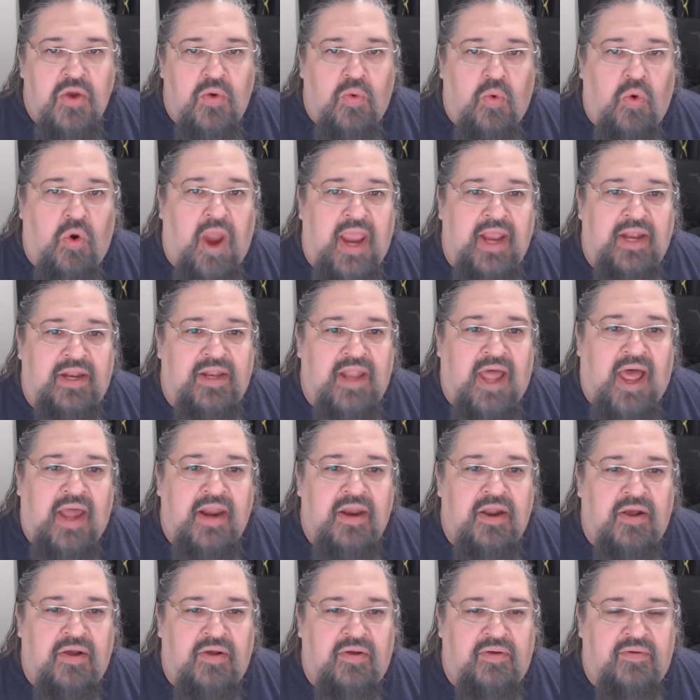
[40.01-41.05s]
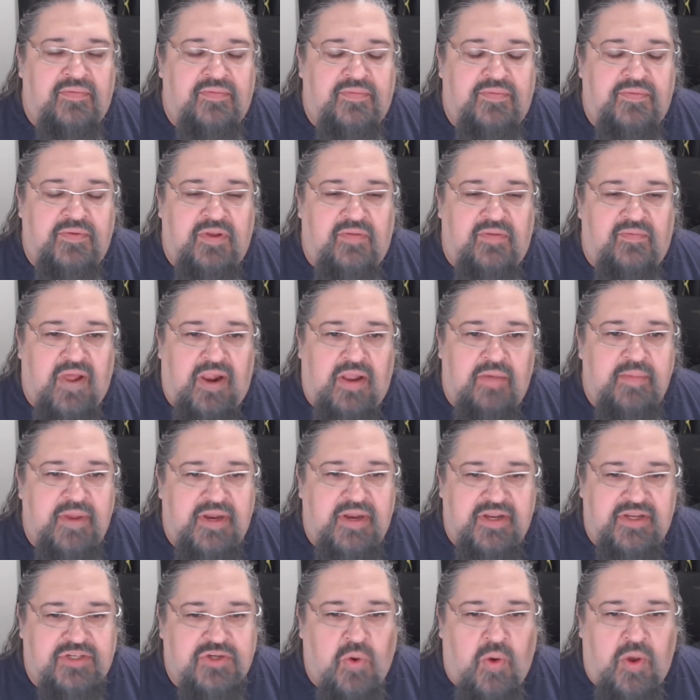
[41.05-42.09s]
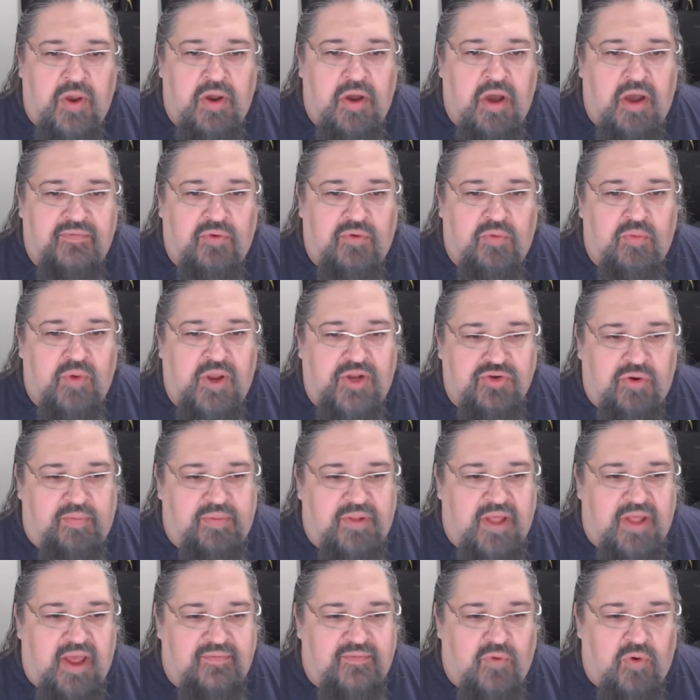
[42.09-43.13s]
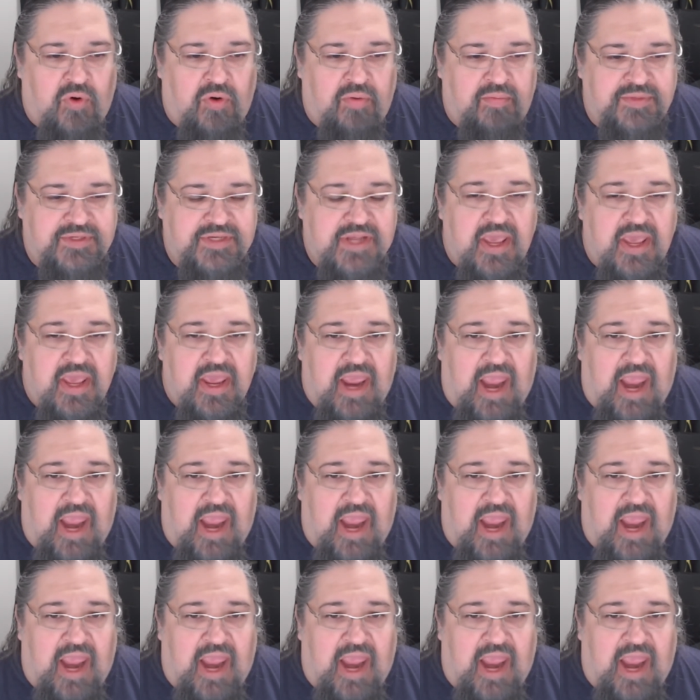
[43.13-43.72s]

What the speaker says: where a lot of development is going on for retro platforms,